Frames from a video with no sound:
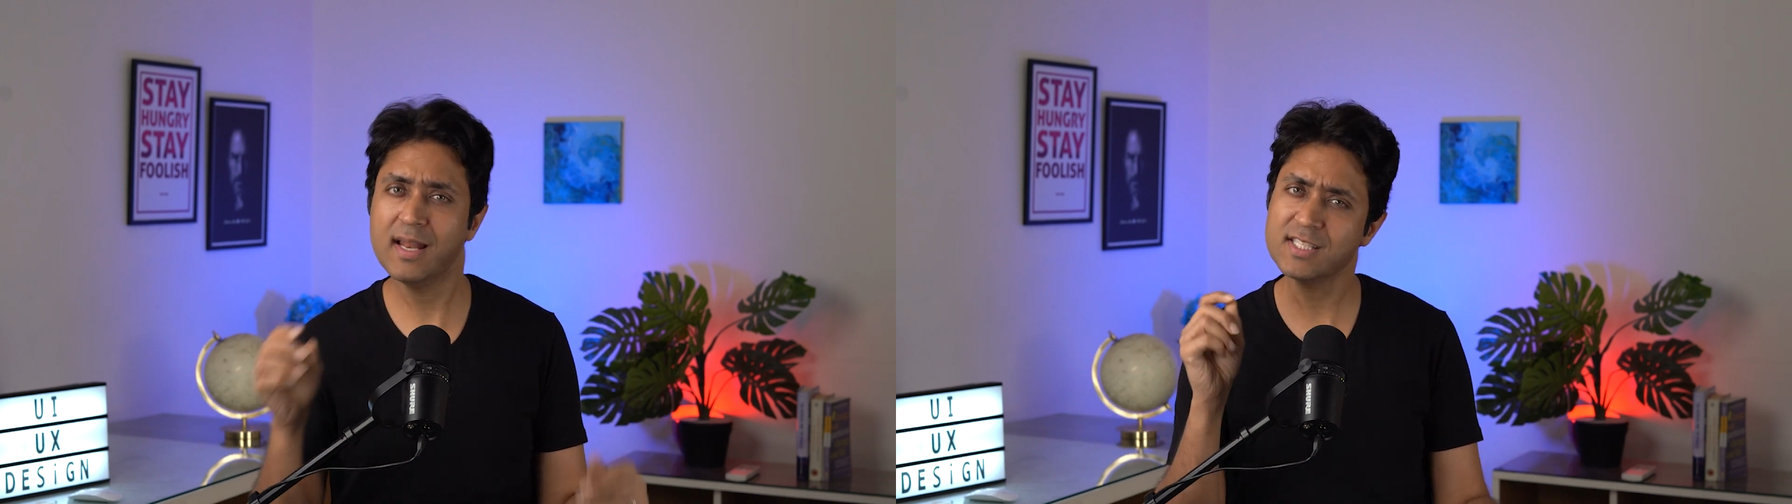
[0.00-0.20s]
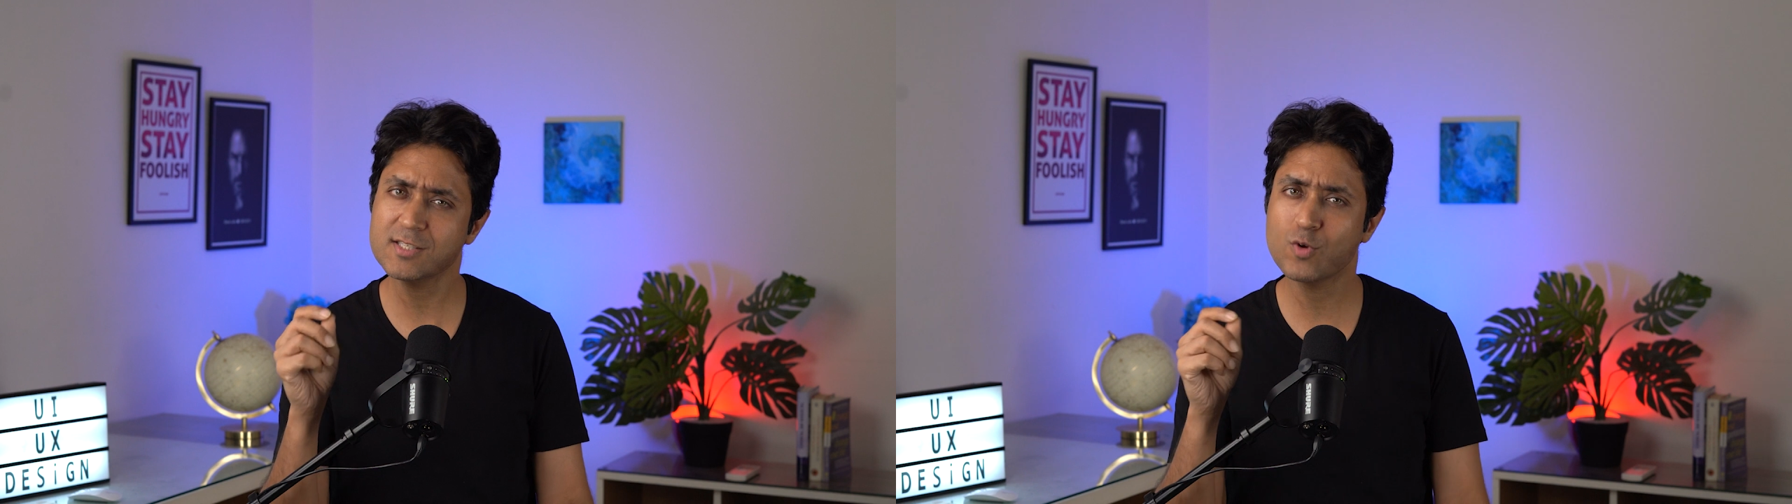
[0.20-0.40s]

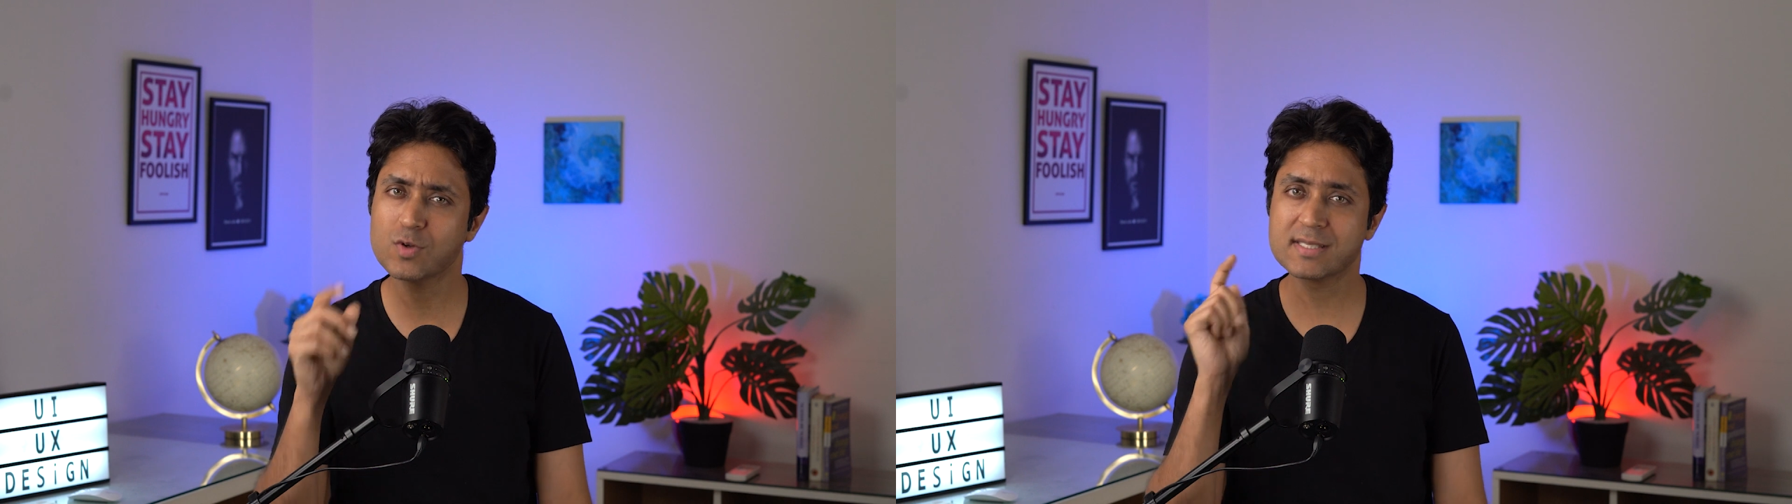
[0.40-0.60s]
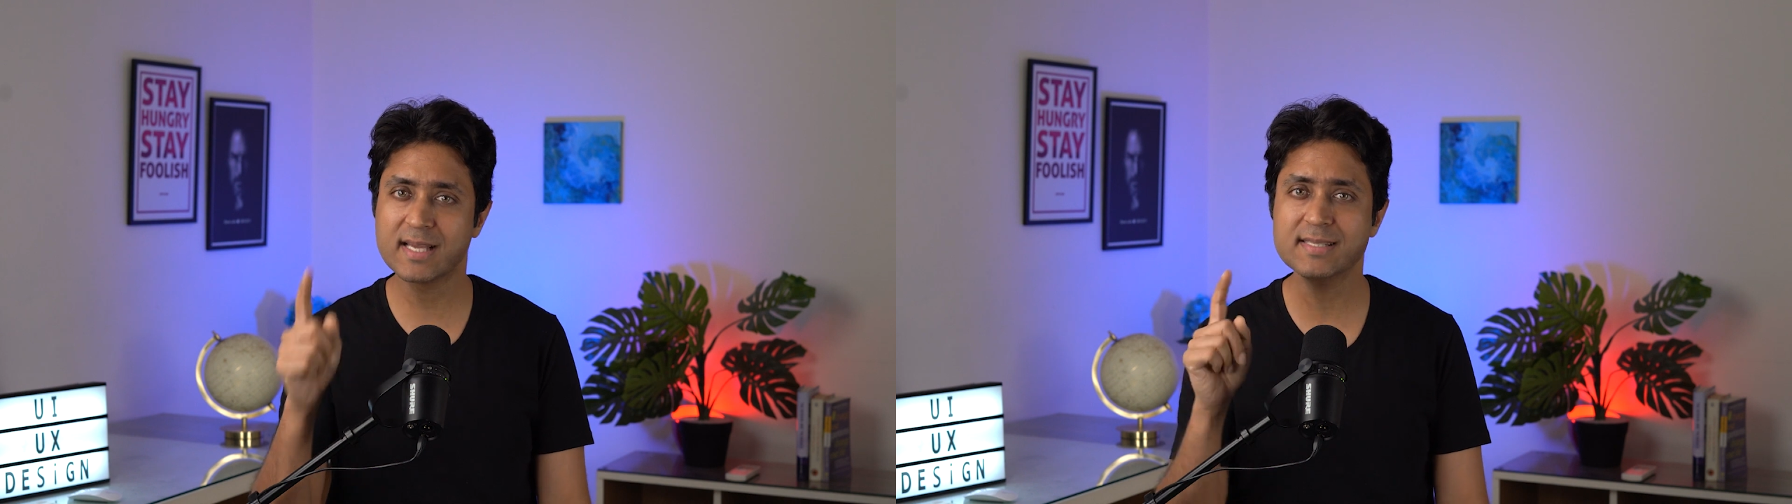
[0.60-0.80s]
let's
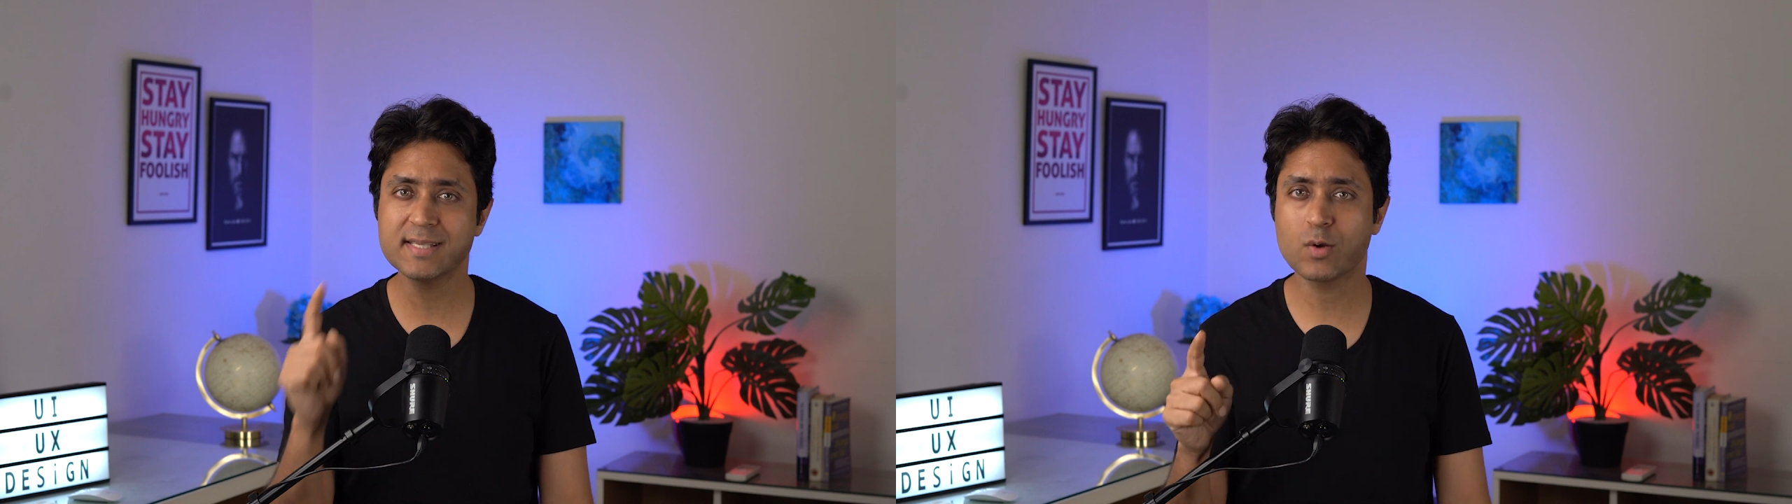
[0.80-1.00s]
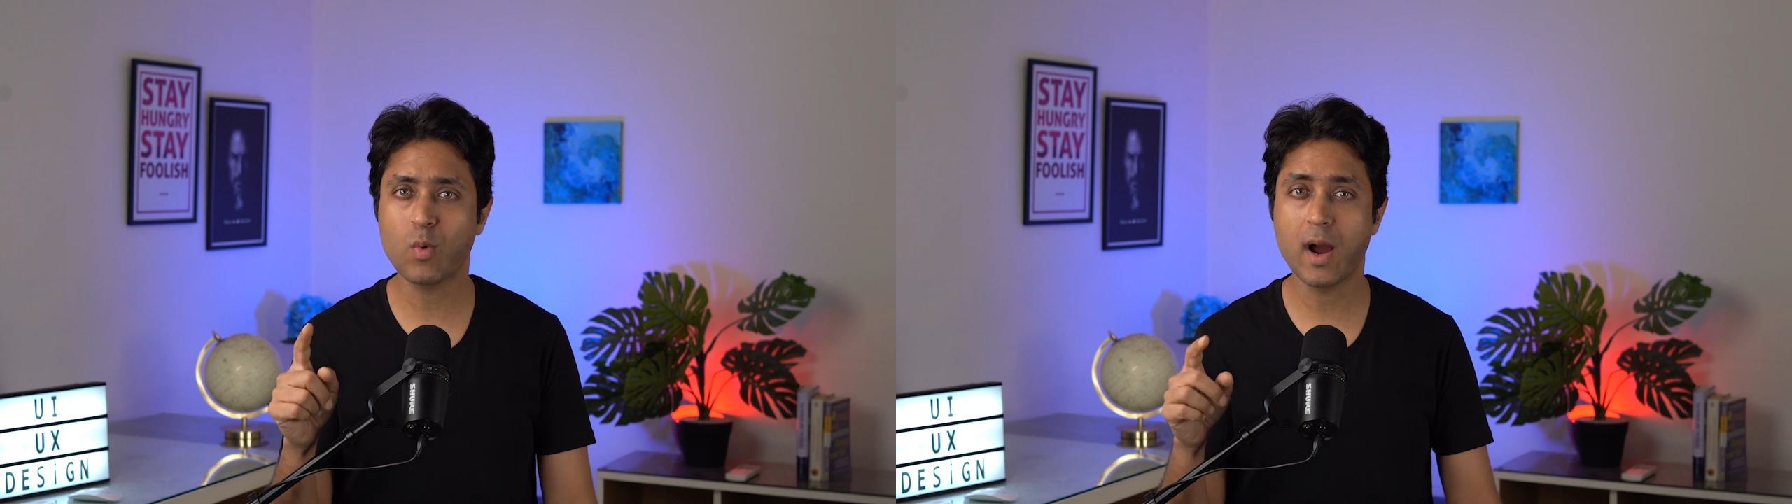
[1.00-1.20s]
explore skills
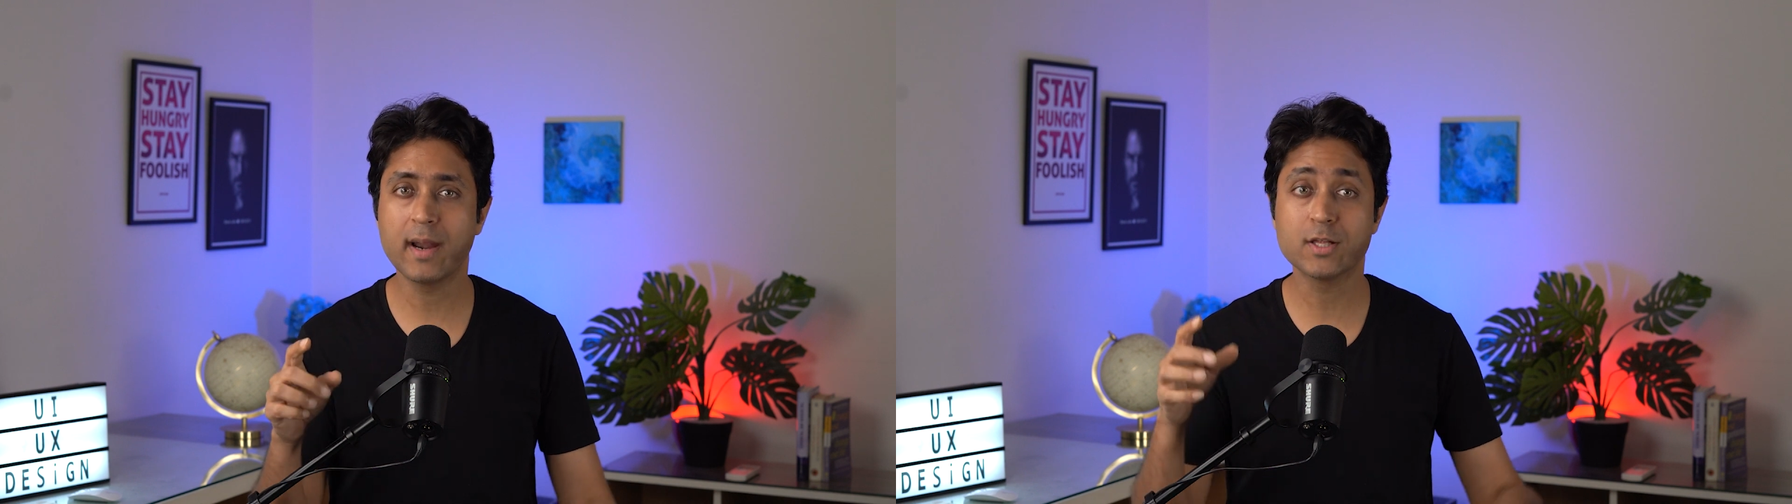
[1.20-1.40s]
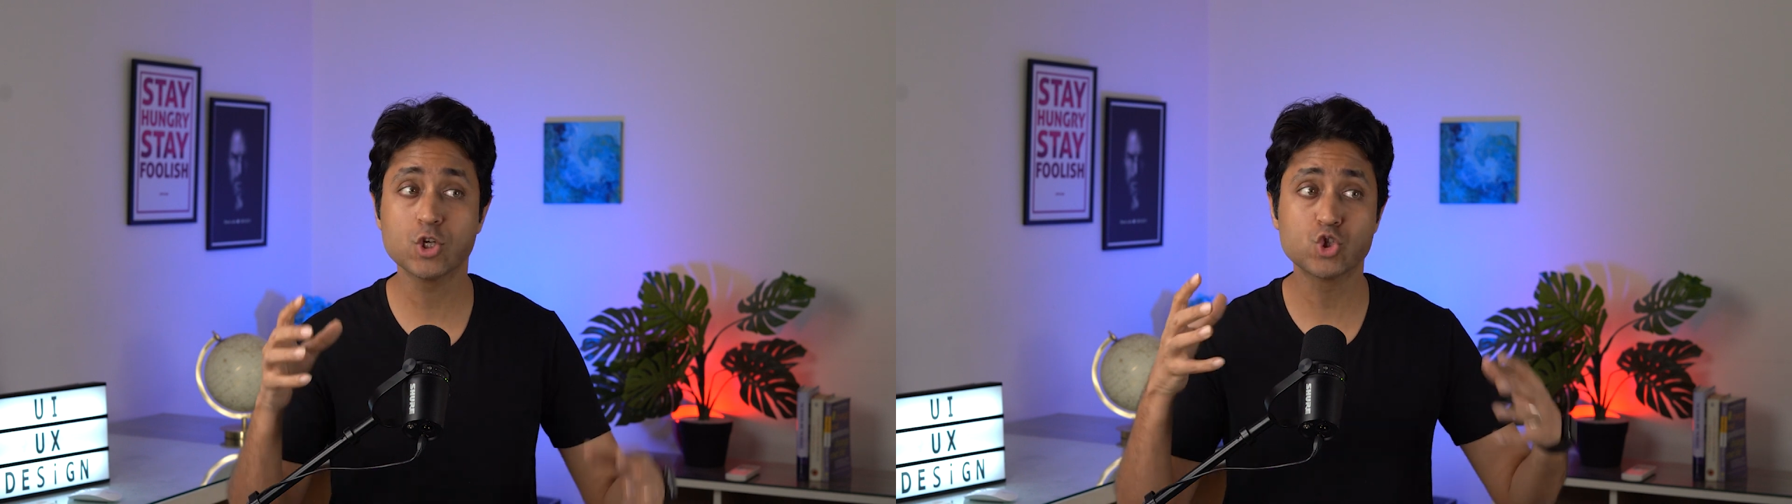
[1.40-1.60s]
required and your